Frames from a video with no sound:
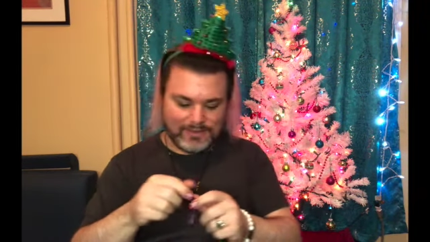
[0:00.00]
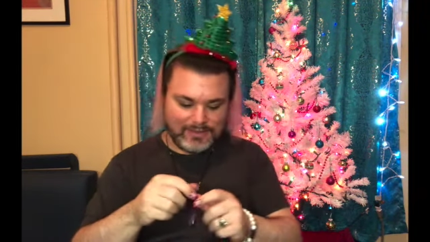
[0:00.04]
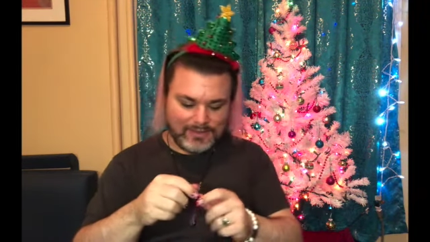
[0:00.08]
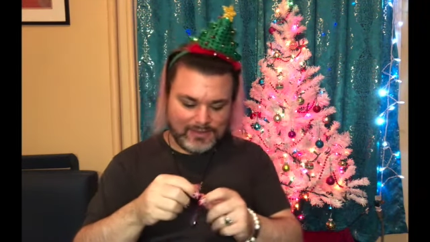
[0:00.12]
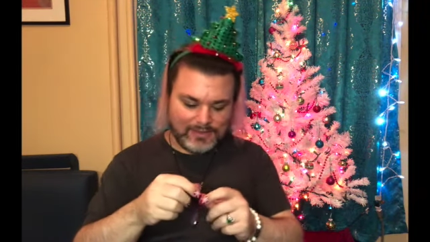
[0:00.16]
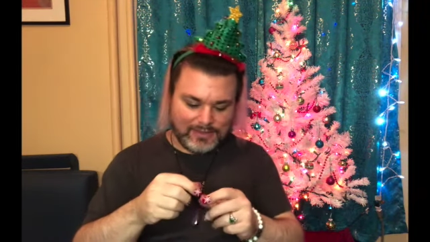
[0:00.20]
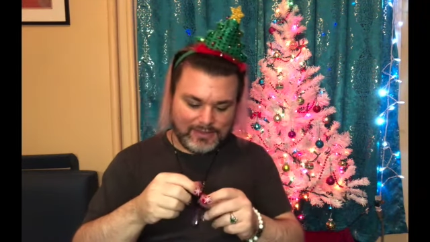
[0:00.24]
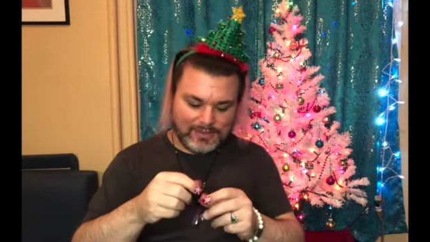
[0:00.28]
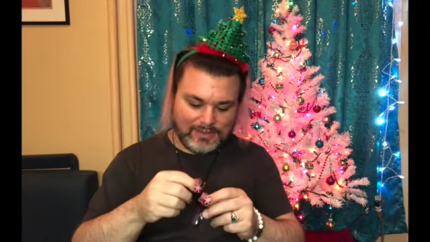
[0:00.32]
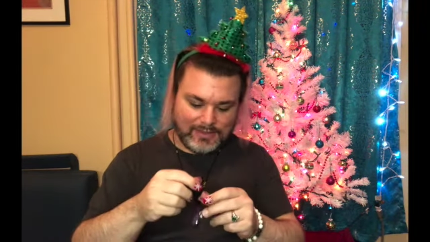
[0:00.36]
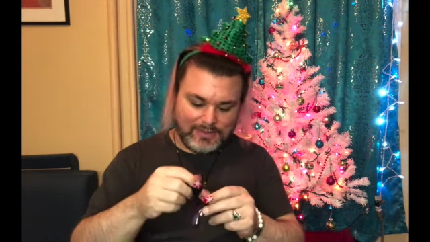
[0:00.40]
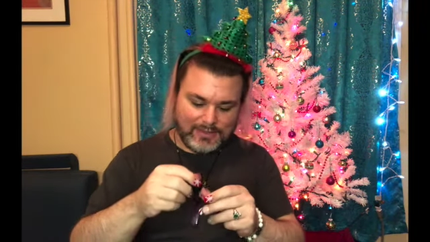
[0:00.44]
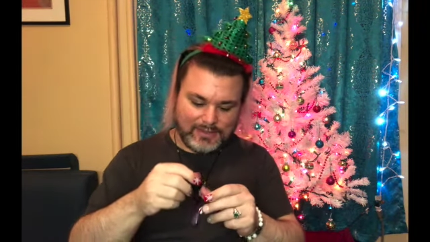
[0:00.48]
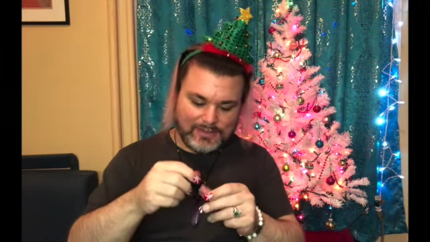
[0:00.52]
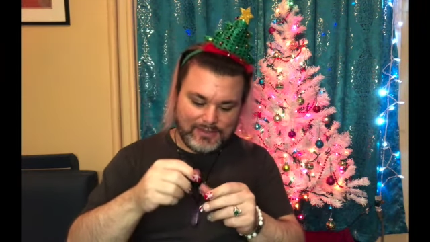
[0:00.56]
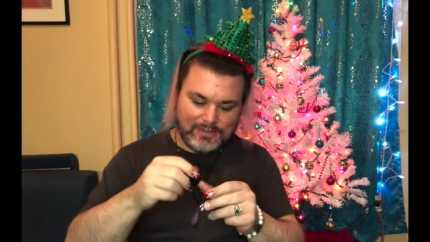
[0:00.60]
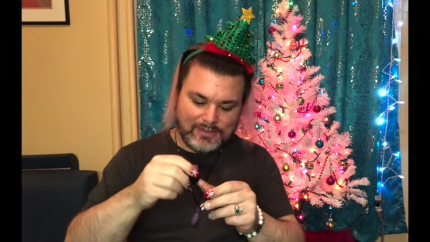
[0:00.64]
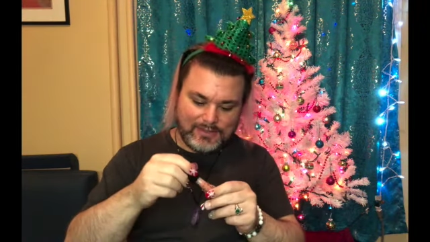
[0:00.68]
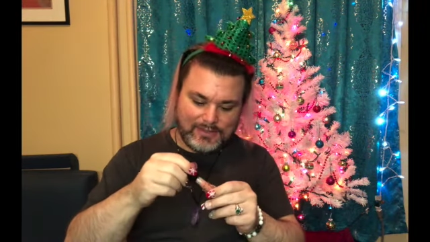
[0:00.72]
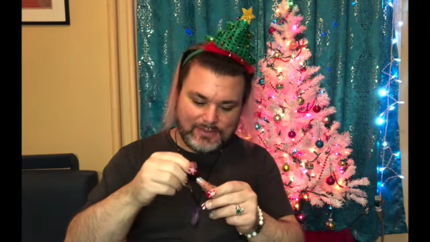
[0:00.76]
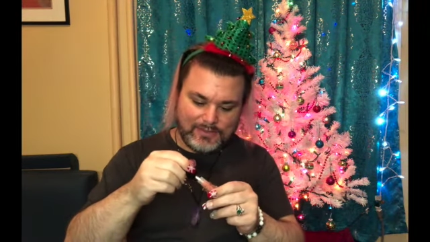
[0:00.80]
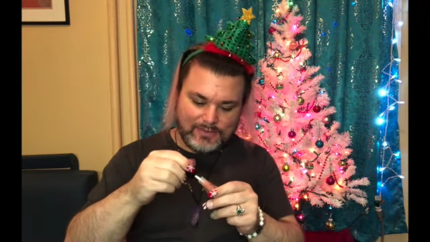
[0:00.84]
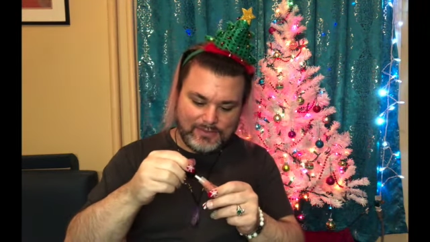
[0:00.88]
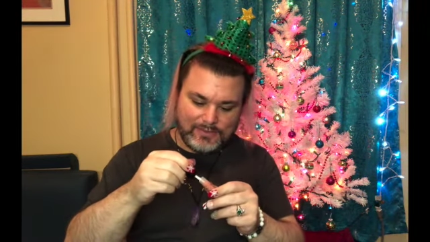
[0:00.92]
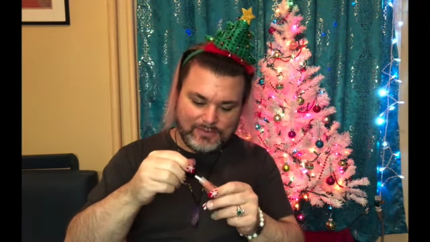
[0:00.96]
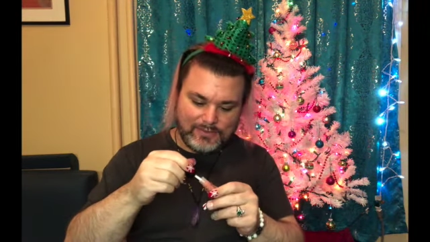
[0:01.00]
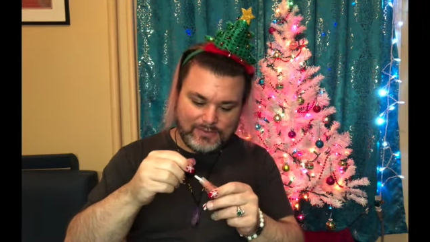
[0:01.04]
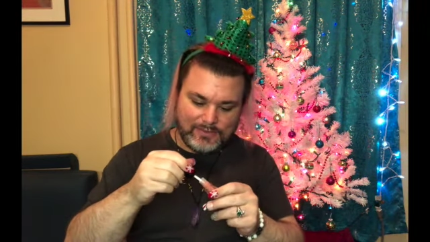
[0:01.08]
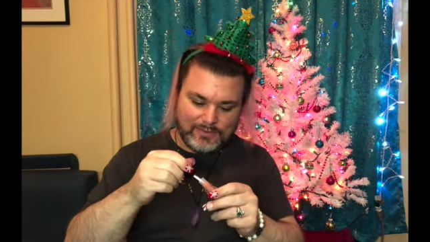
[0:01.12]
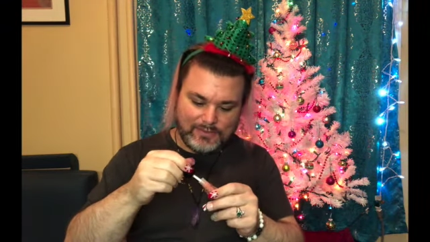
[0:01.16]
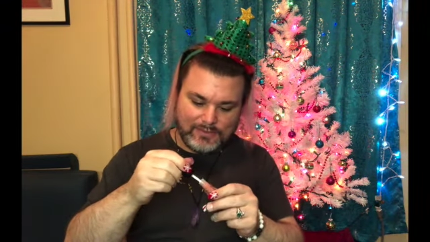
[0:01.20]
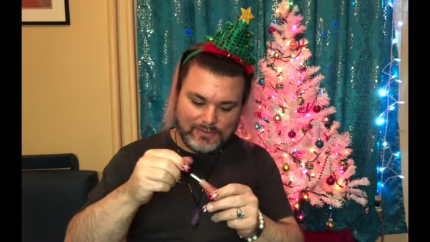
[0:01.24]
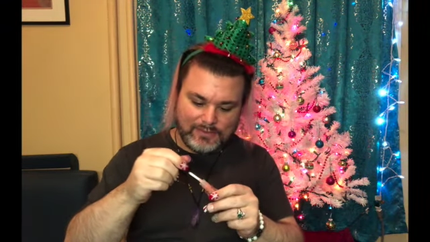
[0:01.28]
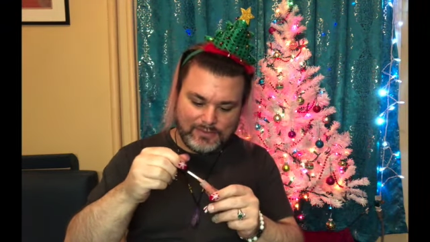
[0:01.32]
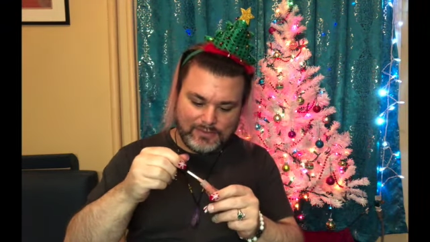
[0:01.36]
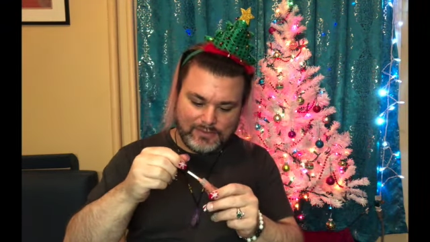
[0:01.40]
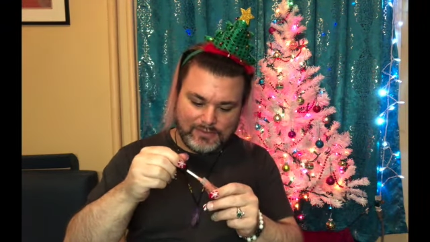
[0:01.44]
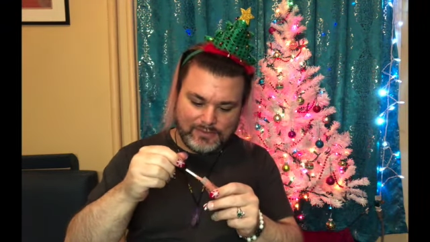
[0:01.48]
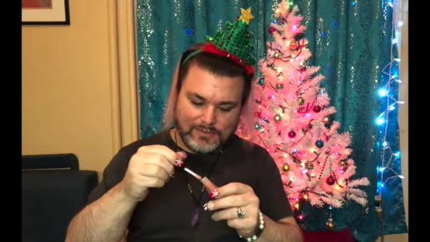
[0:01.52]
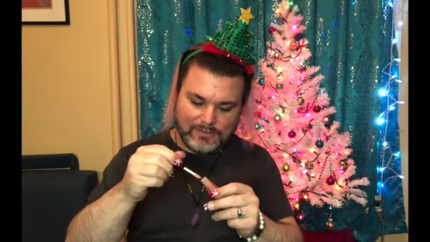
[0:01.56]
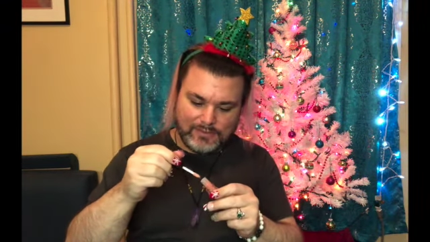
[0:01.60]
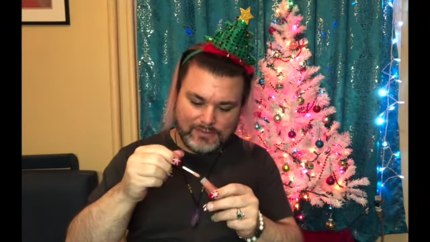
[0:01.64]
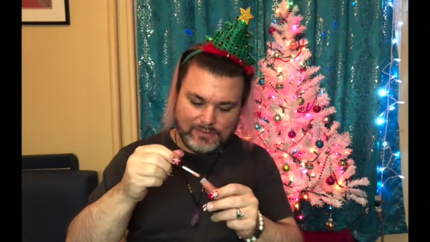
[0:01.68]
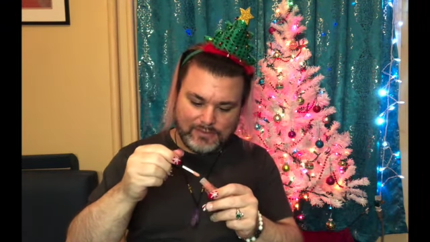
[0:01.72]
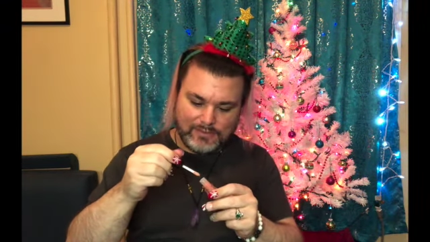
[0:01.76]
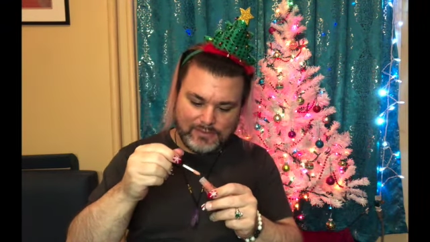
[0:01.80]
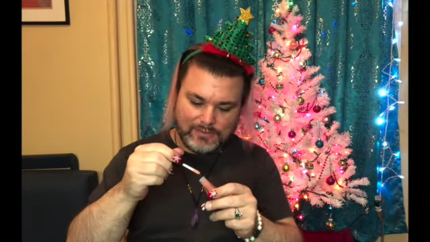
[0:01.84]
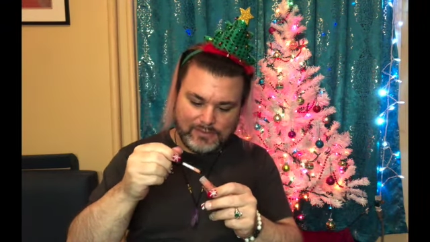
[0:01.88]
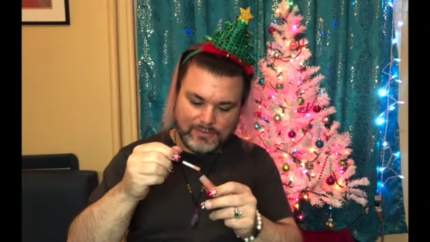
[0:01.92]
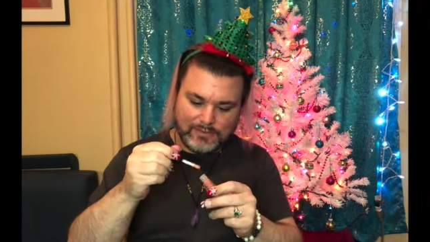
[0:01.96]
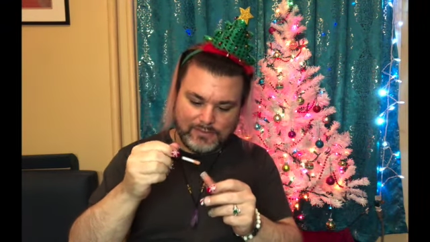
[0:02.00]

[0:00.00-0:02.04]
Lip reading: (no one is talking)